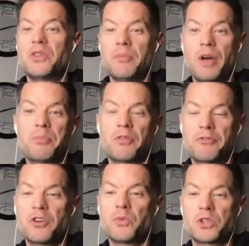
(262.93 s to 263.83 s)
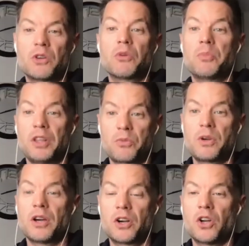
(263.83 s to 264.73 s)
then my preferred return would be
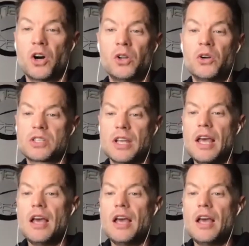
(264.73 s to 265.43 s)
$300